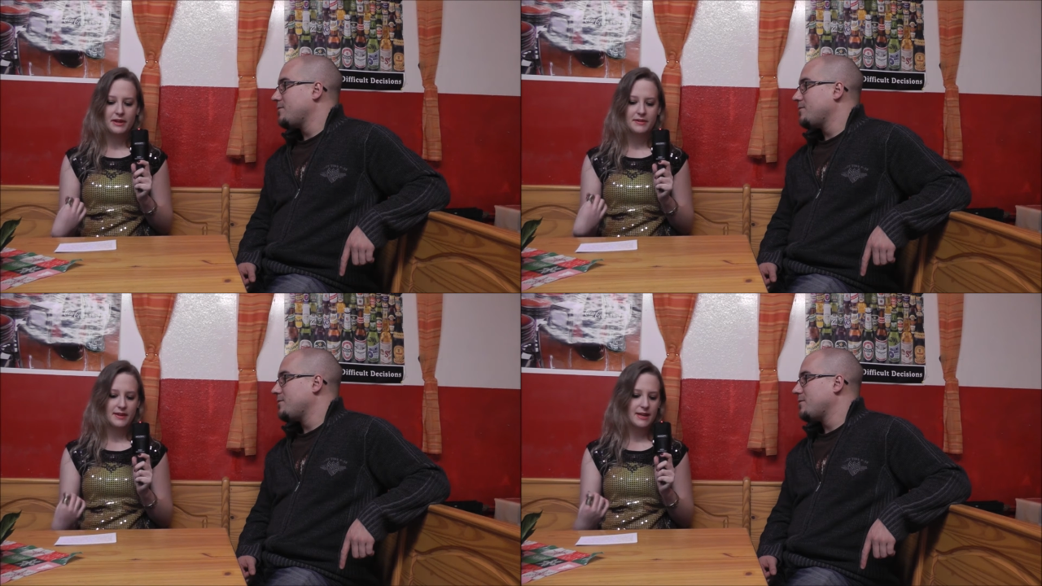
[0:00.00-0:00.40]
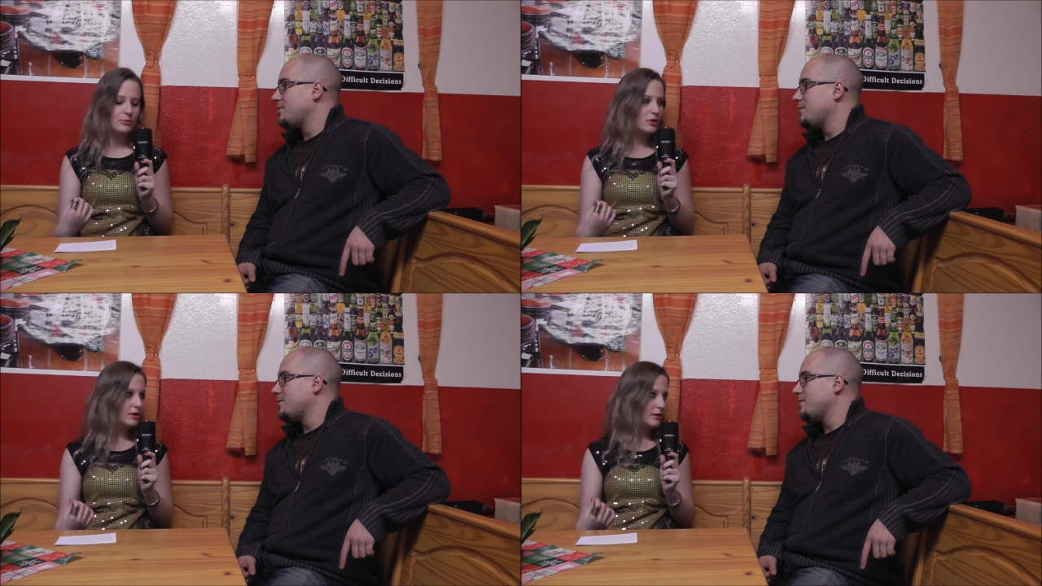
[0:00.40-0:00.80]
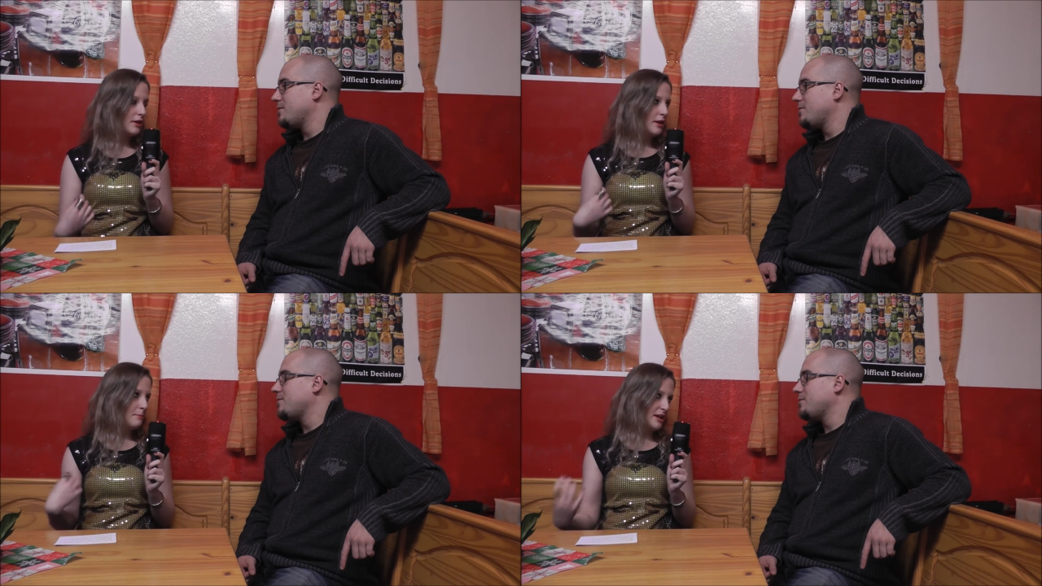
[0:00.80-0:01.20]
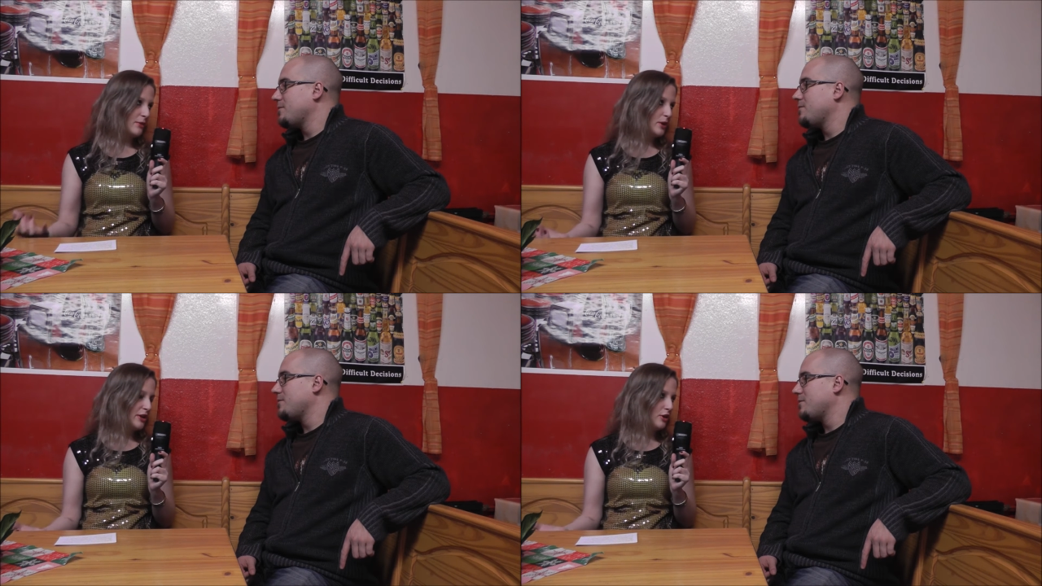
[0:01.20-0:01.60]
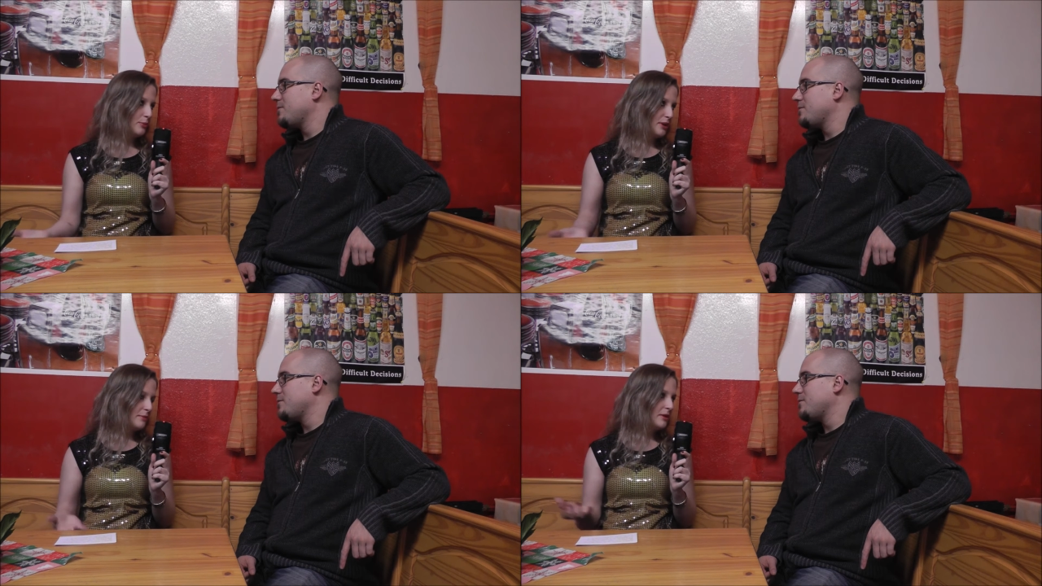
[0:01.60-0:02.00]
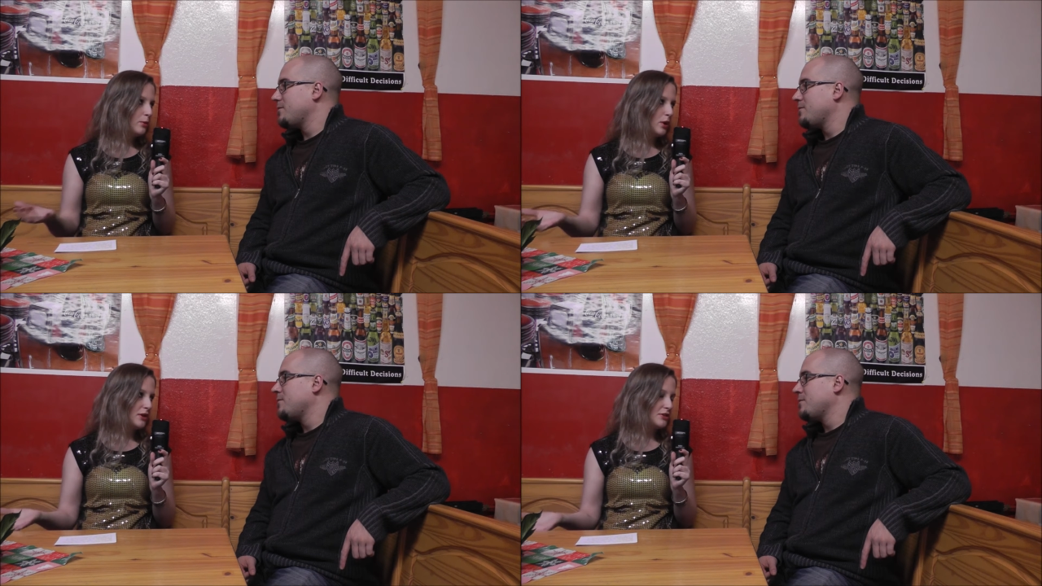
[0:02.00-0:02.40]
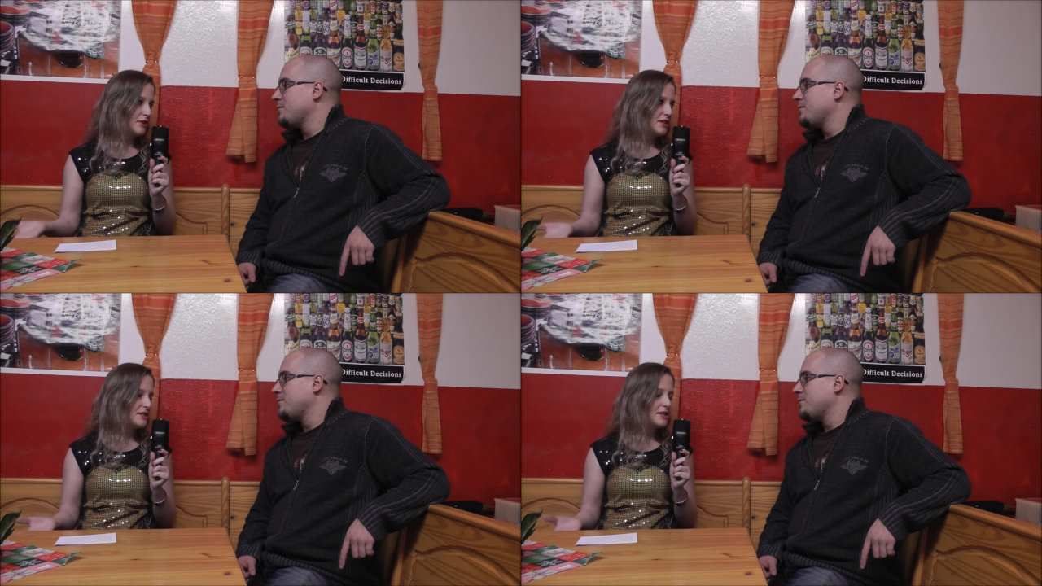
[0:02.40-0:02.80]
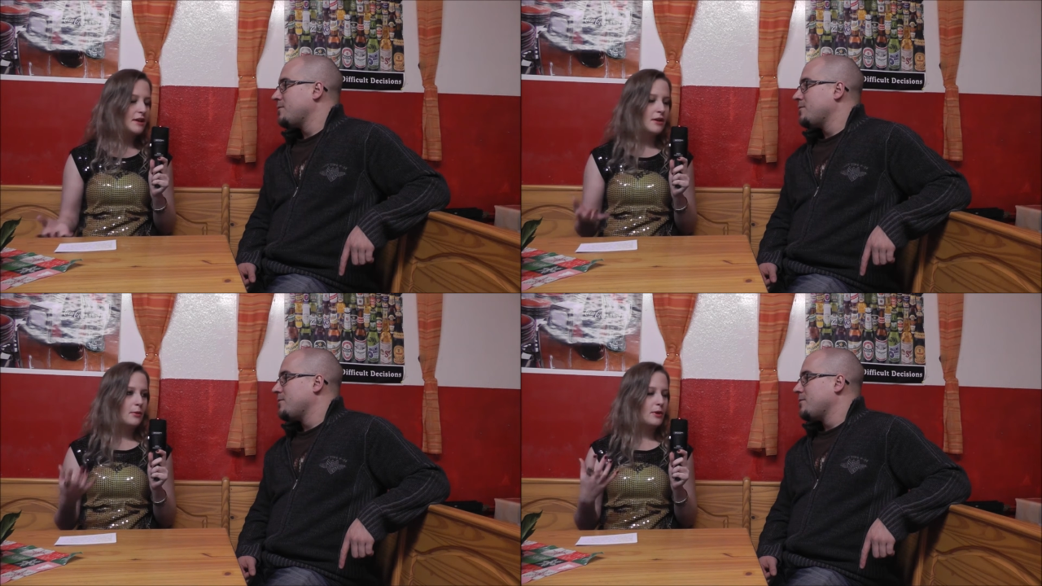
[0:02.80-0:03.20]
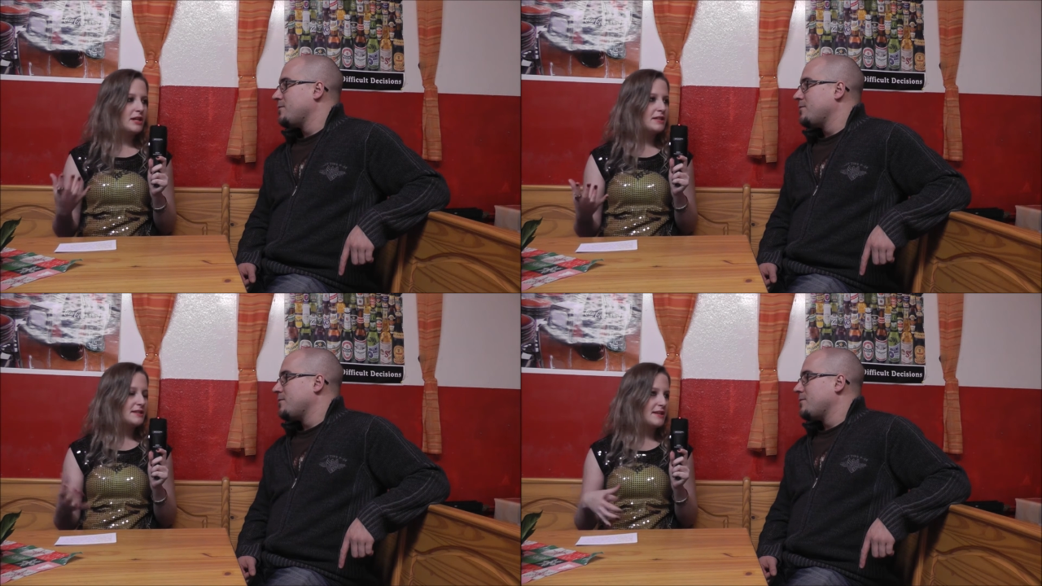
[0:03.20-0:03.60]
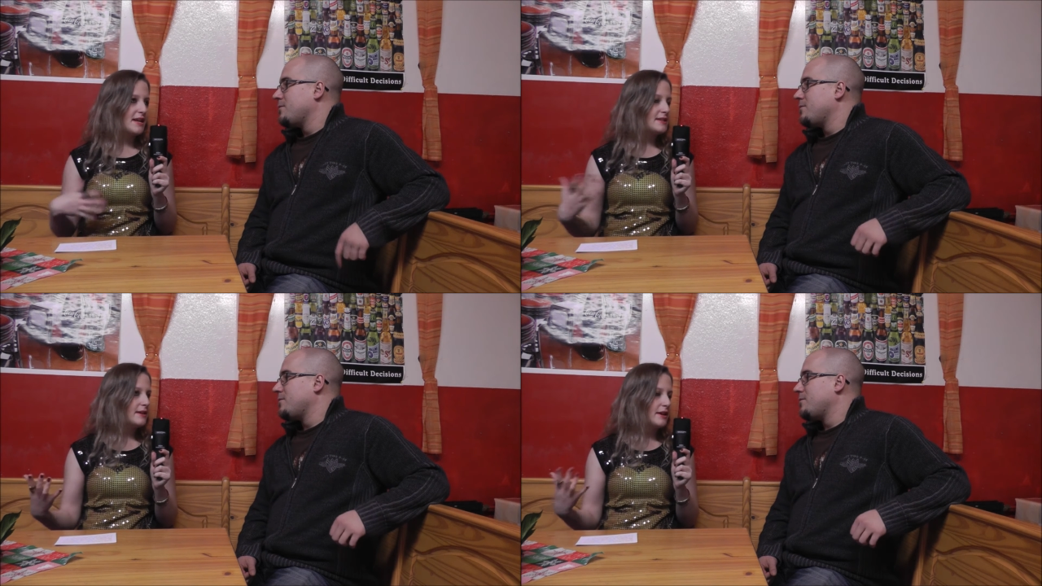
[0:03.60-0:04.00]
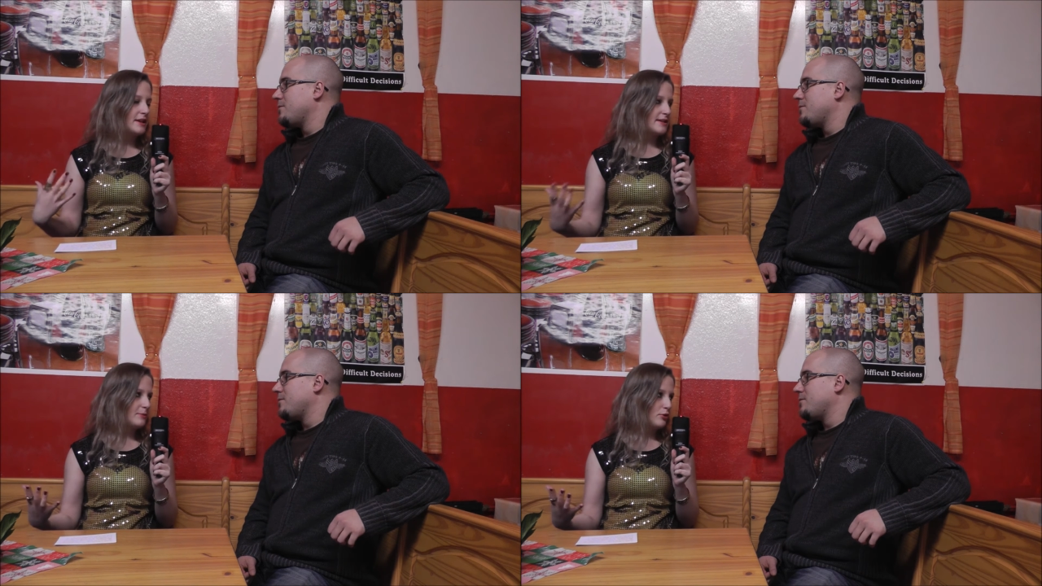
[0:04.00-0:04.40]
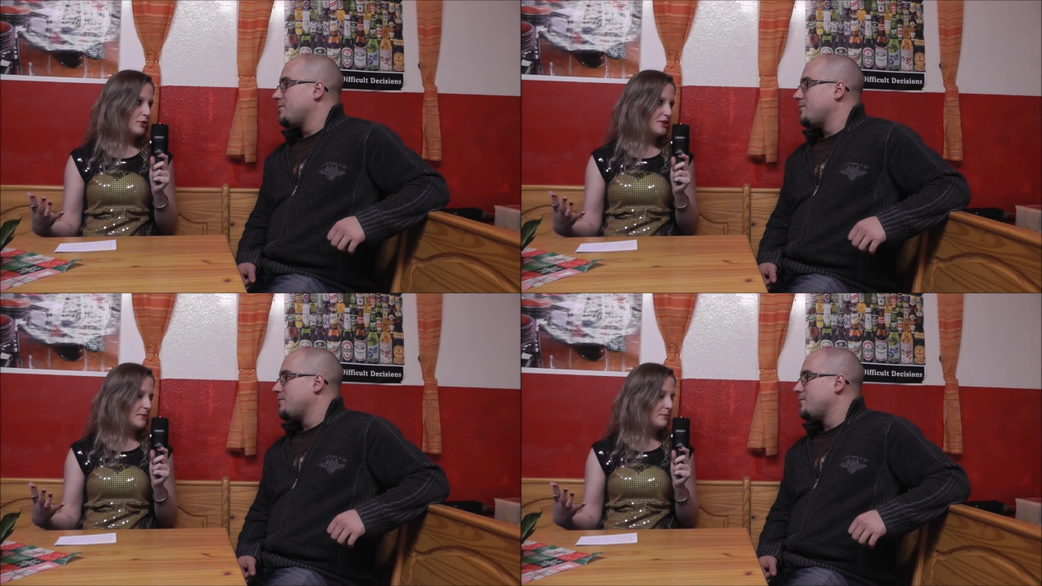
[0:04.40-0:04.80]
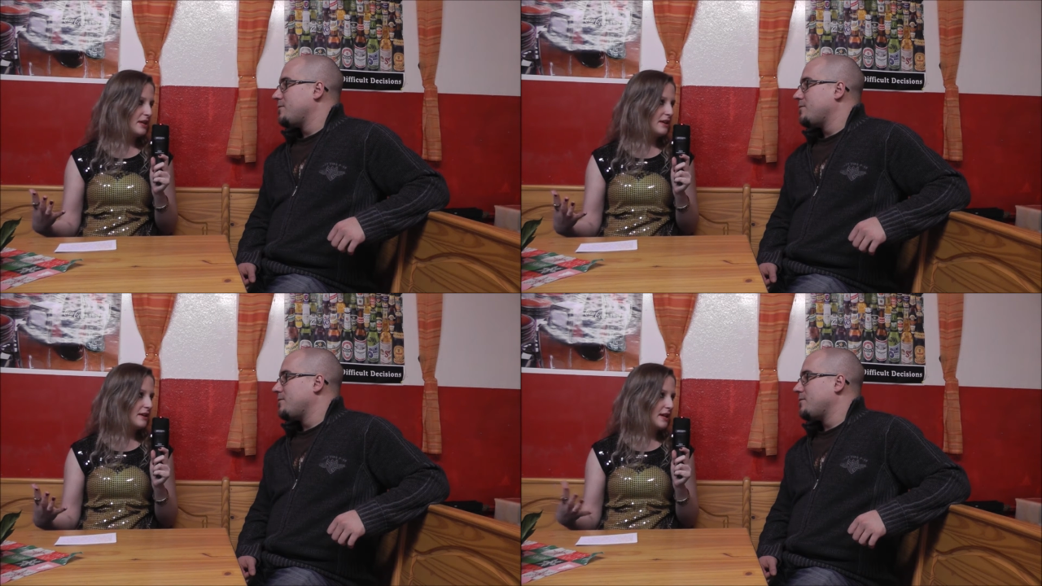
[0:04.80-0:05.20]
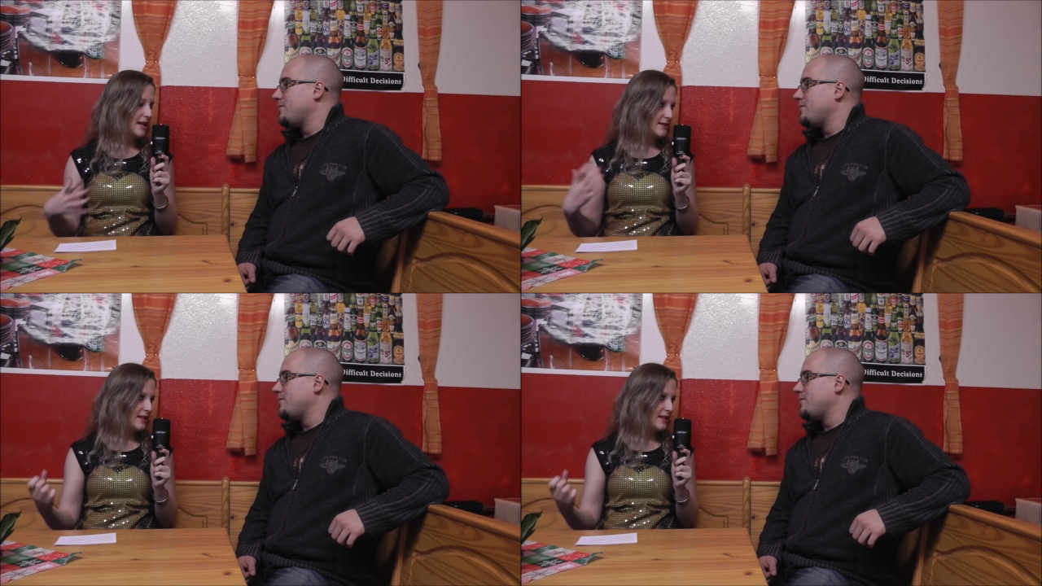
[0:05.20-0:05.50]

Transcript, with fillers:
Speaker 1: in the earbook many well-known people worked on it. Will another another project be as